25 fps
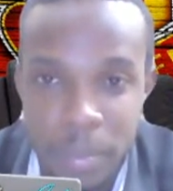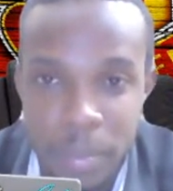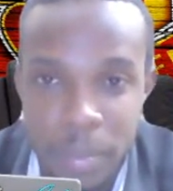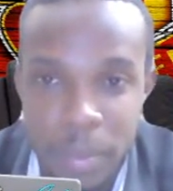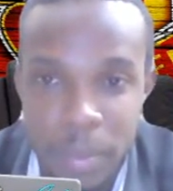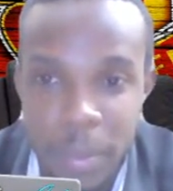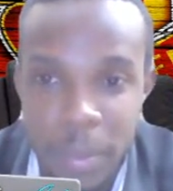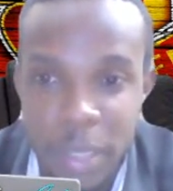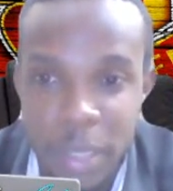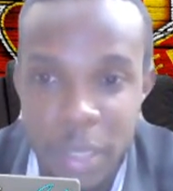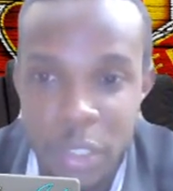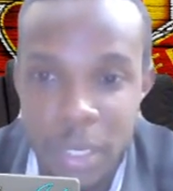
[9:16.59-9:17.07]
The
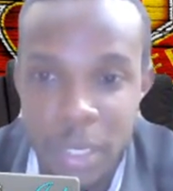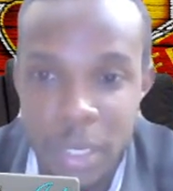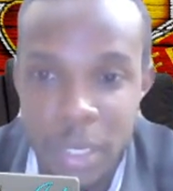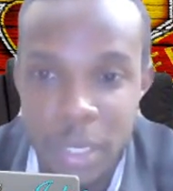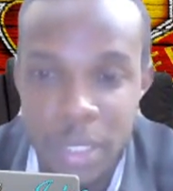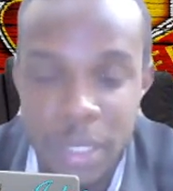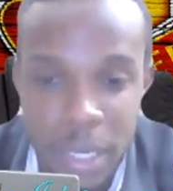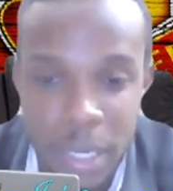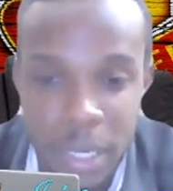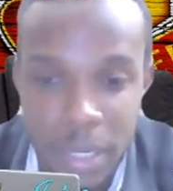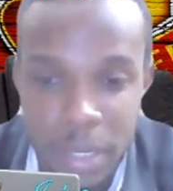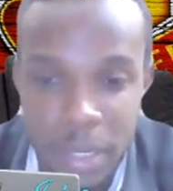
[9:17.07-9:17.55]
man should have
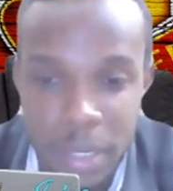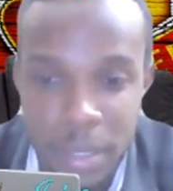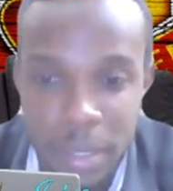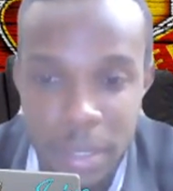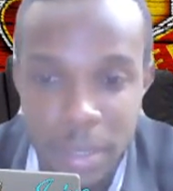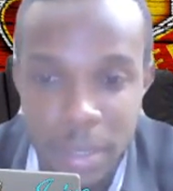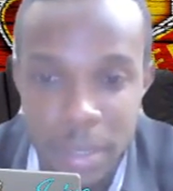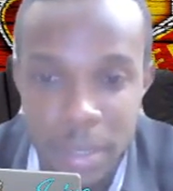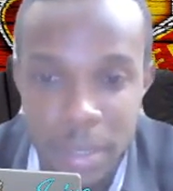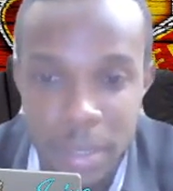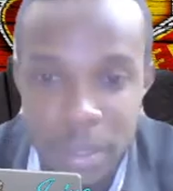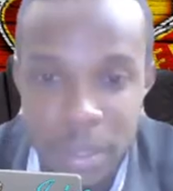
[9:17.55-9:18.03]
started,
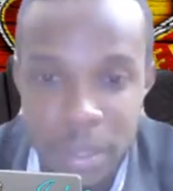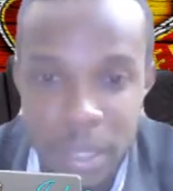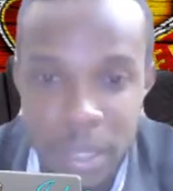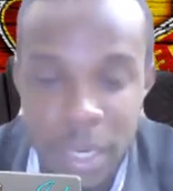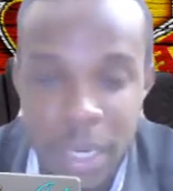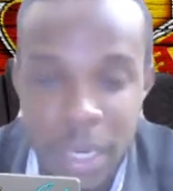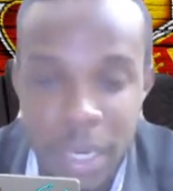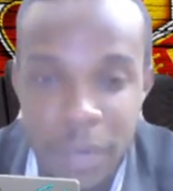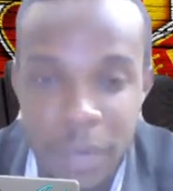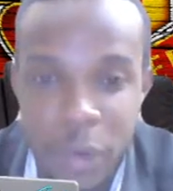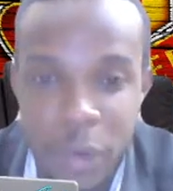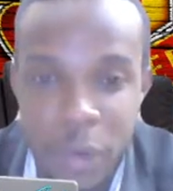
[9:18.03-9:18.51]

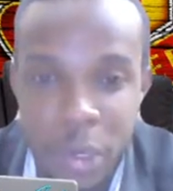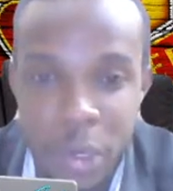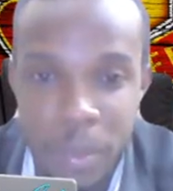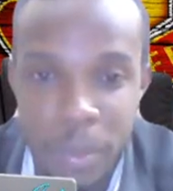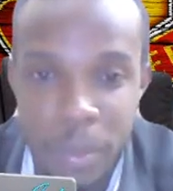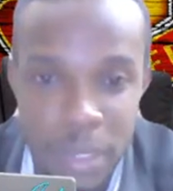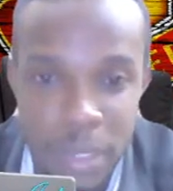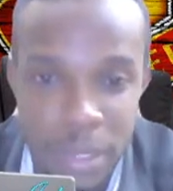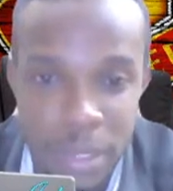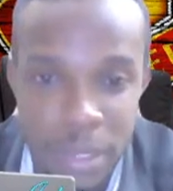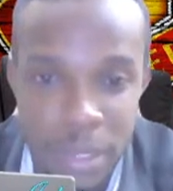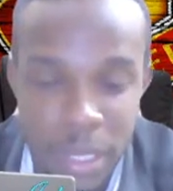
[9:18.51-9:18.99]
and that freaked up
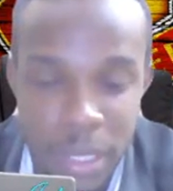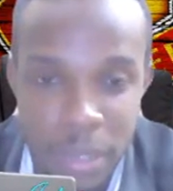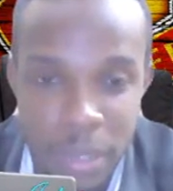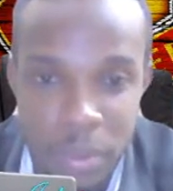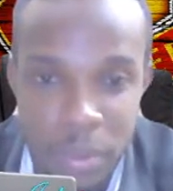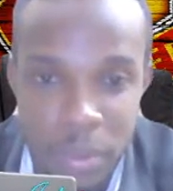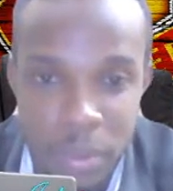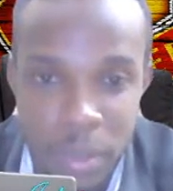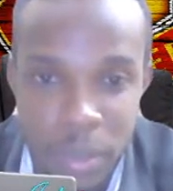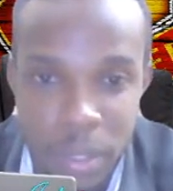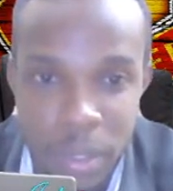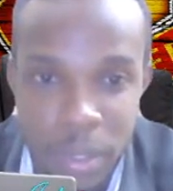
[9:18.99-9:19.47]
Manchester United
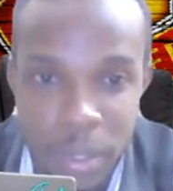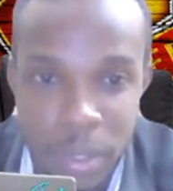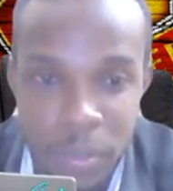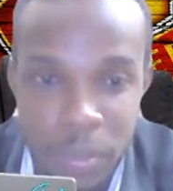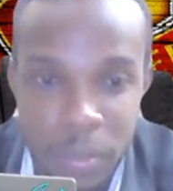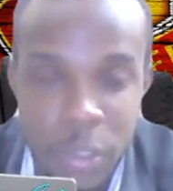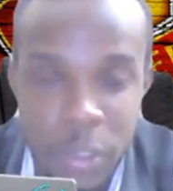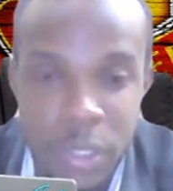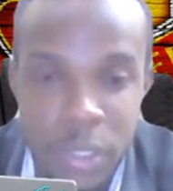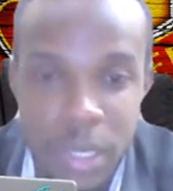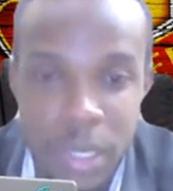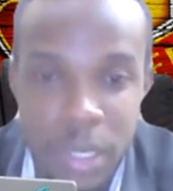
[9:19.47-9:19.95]
today.
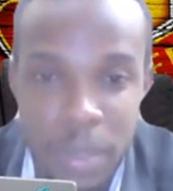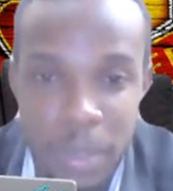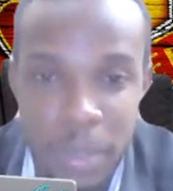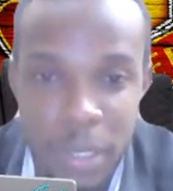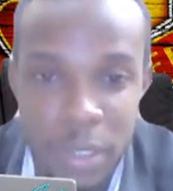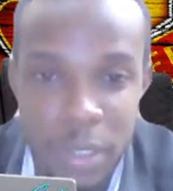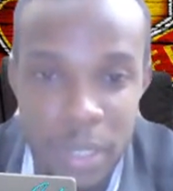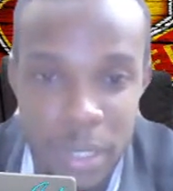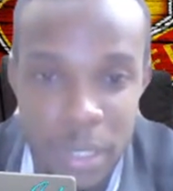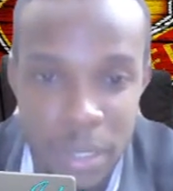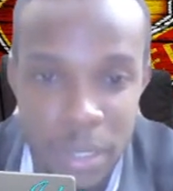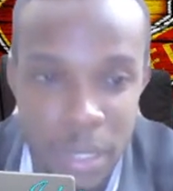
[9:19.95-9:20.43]
The man
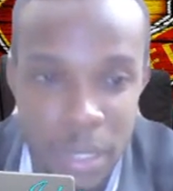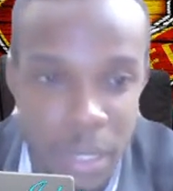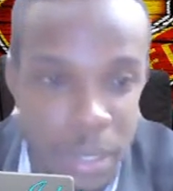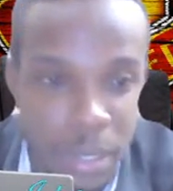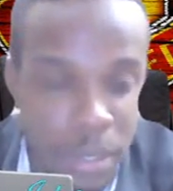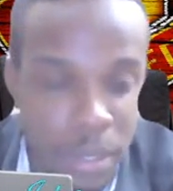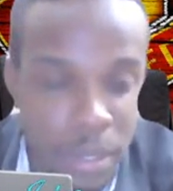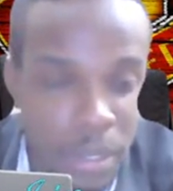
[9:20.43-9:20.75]
should have started.